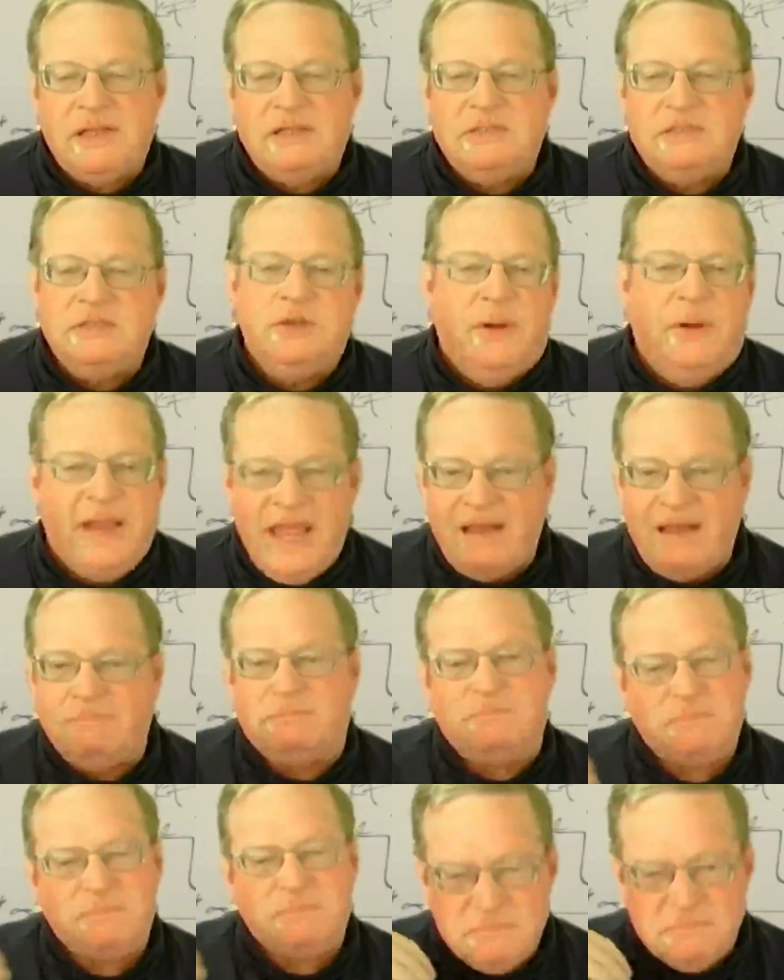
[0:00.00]
So again,
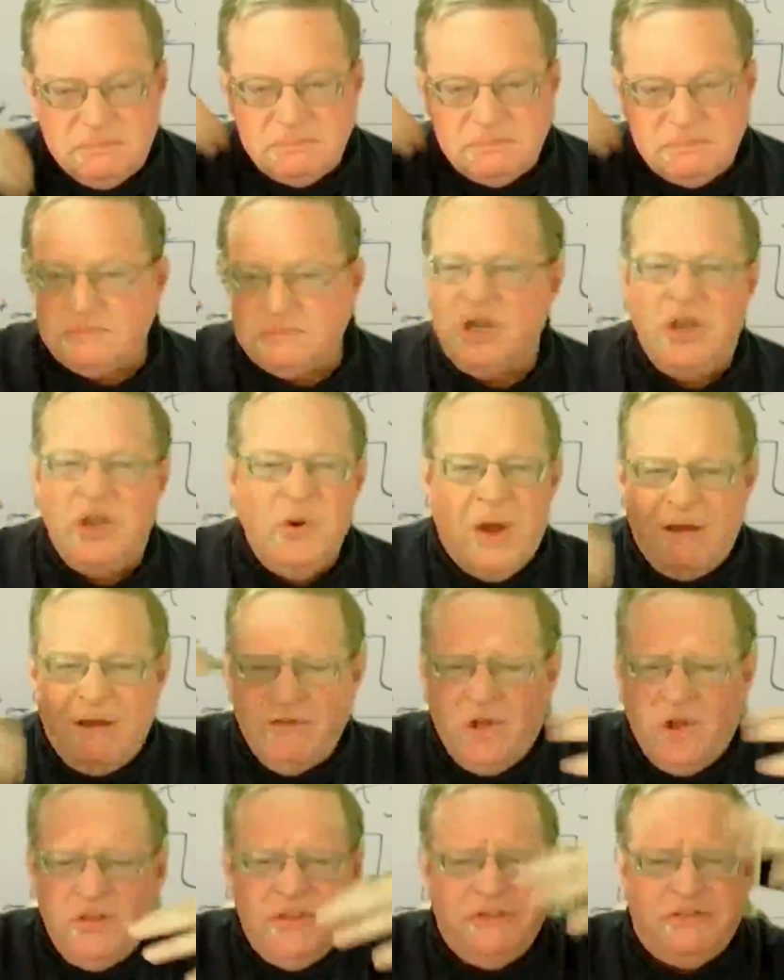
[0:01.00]
you have
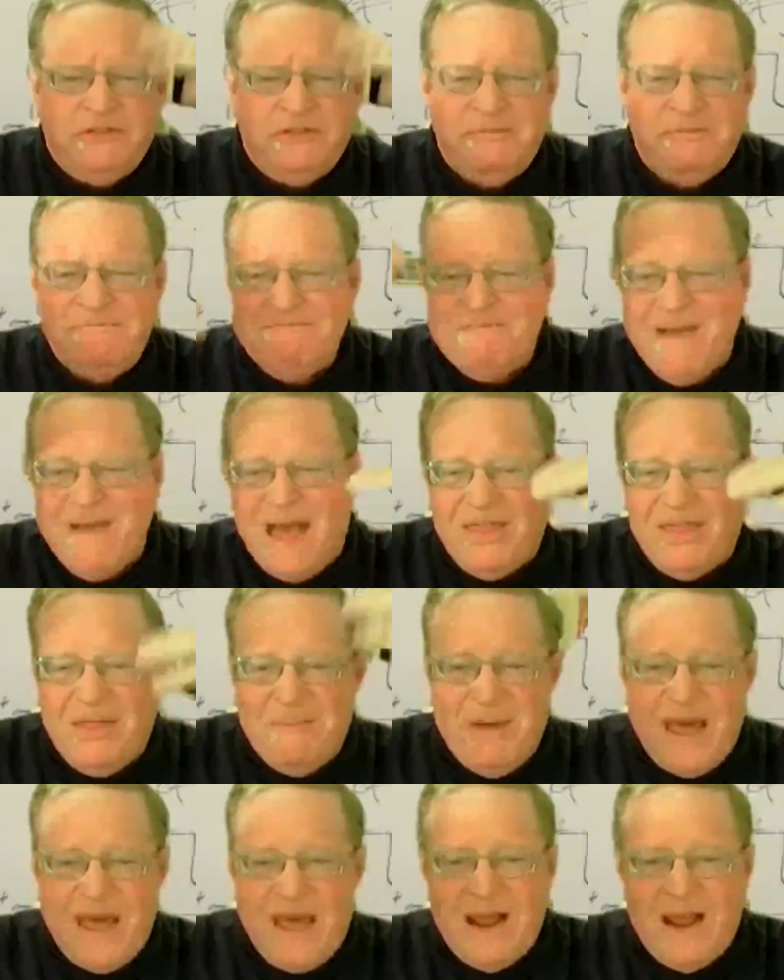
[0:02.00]
all this
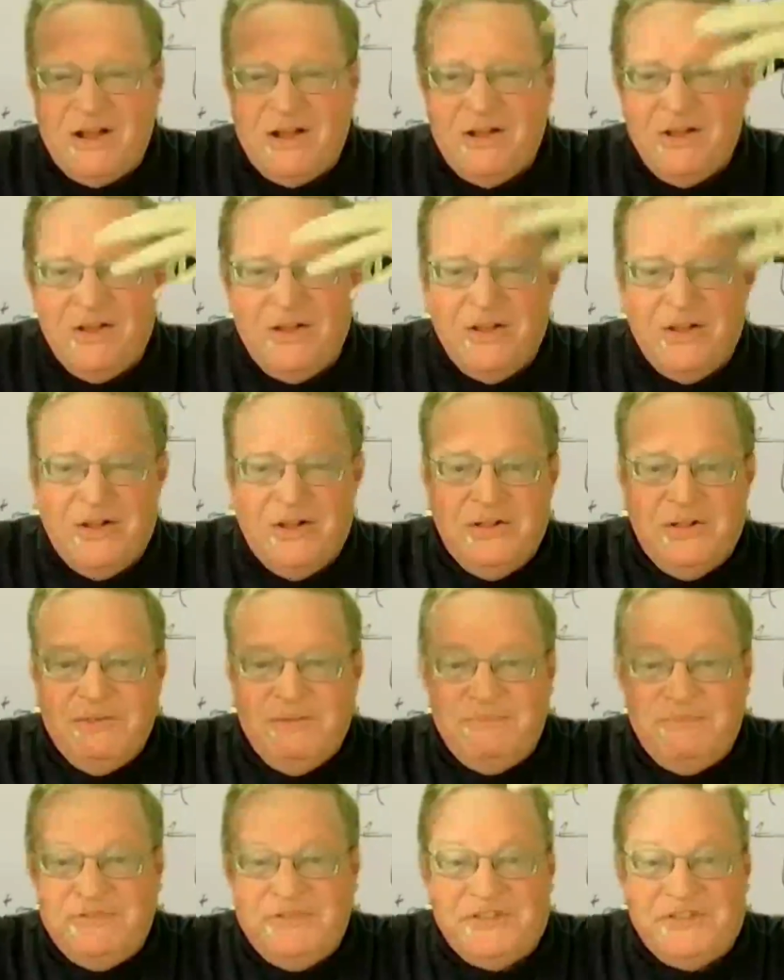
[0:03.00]

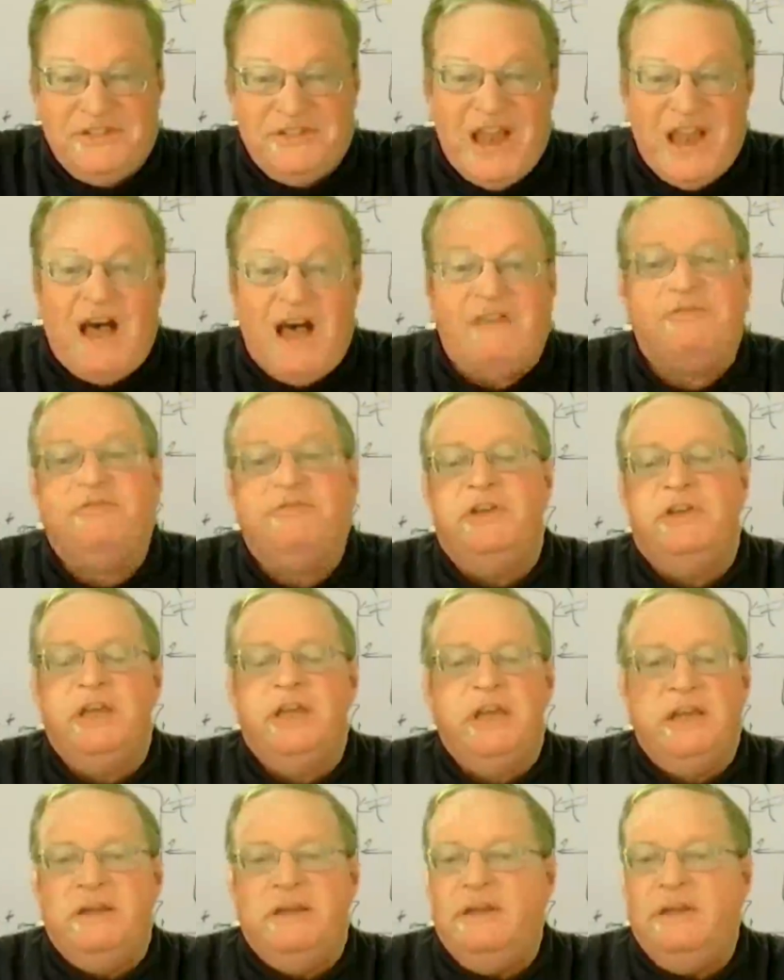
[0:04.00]
mathematical stuff
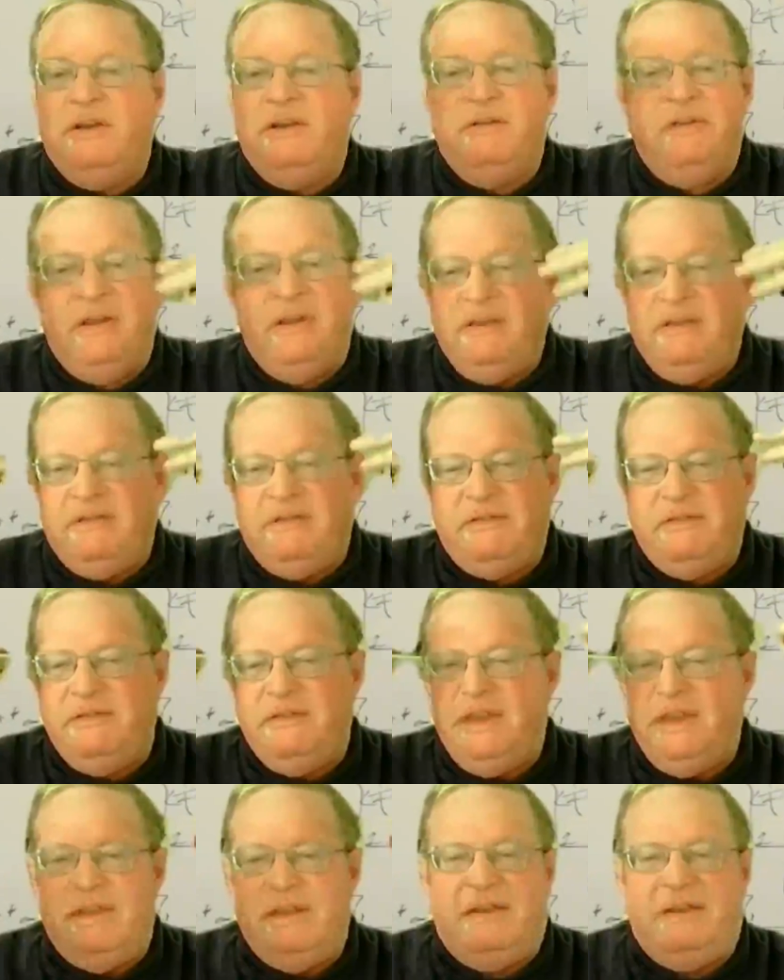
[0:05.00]
that is
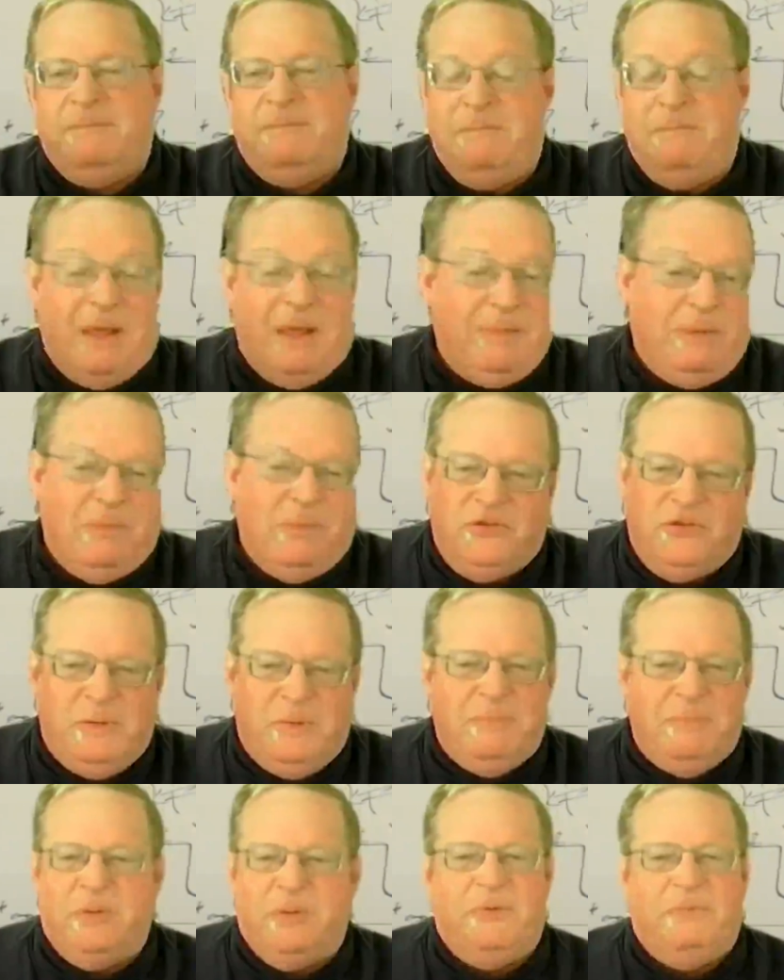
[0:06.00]
most
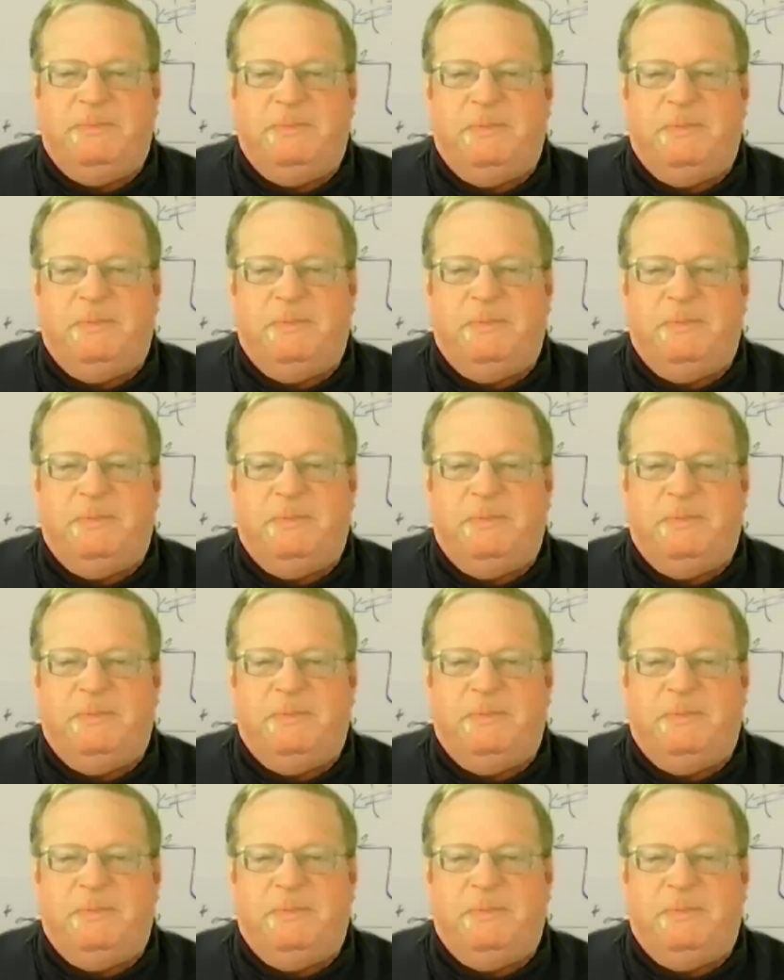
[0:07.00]
people